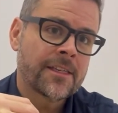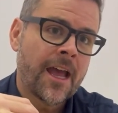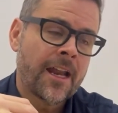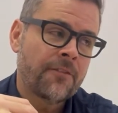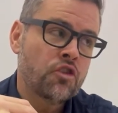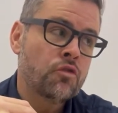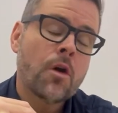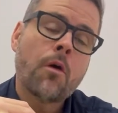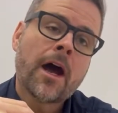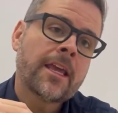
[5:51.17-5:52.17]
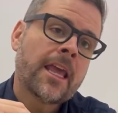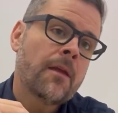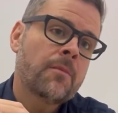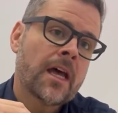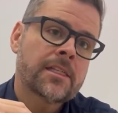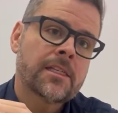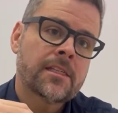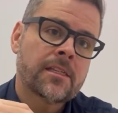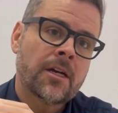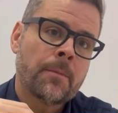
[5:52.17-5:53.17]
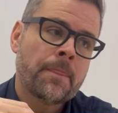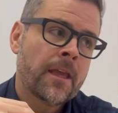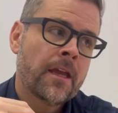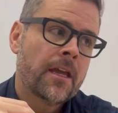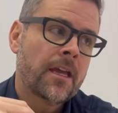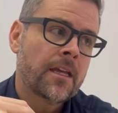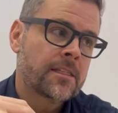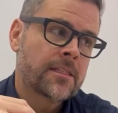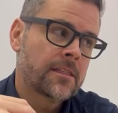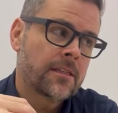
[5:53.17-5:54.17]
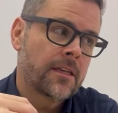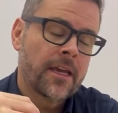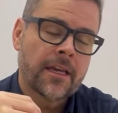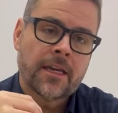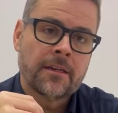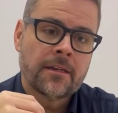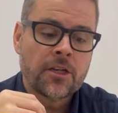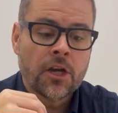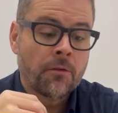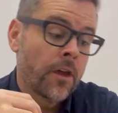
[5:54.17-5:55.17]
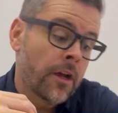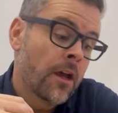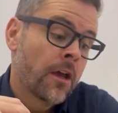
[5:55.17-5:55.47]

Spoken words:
And if you know how to game that system, it can, look,